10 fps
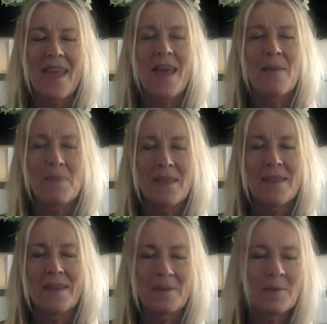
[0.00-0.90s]

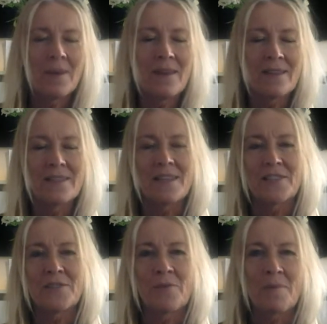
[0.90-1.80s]
happy, happy
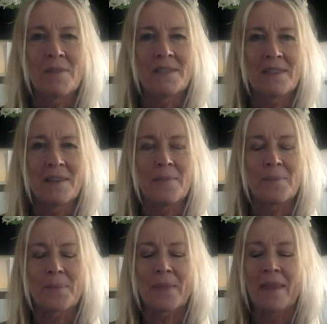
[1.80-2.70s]
International Women's Day.
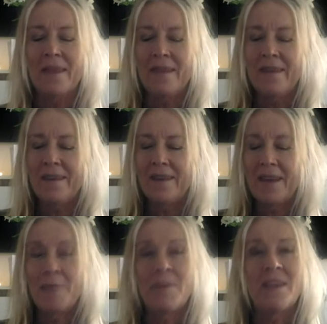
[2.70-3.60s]

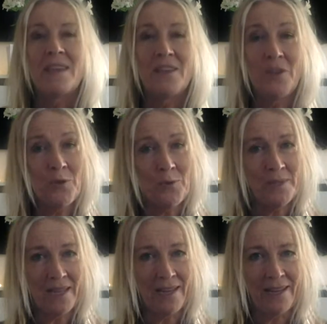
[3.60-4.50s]
Happy You
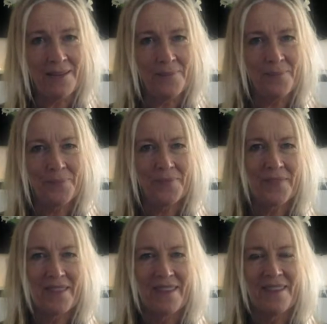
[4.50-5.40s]
Day.
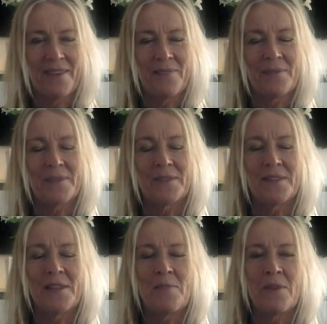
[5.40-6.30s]
So
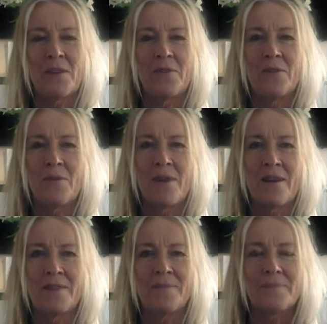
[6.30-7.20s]
celebrate who you
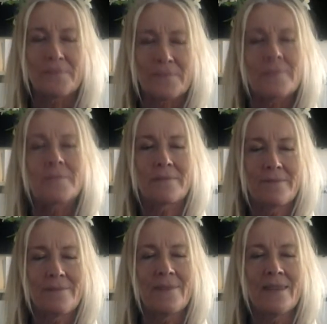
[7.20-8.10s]
are
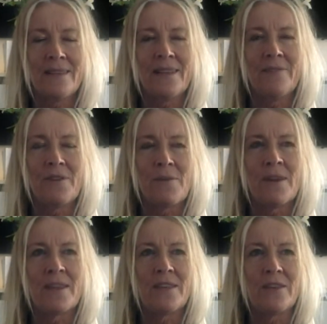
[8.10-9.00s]
in every
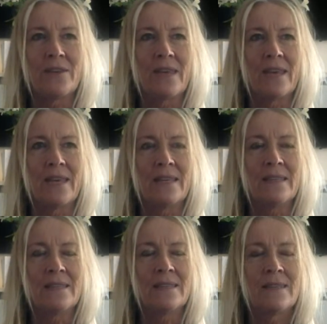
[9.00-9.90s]
way that you can.
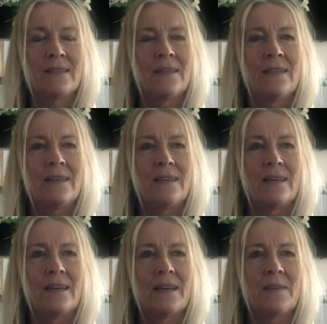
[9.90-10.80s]

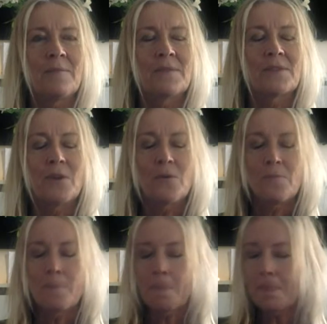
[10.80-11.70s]

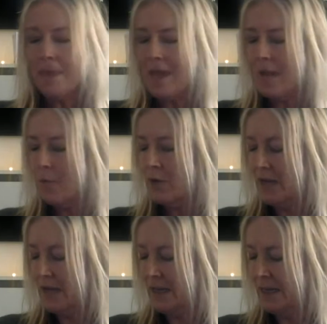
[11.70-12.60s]
So yeah, we're
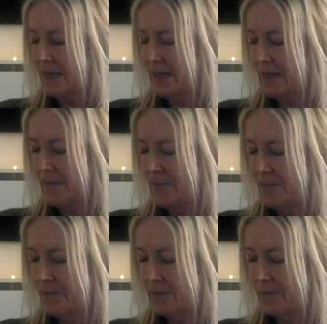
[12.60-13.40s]
gonna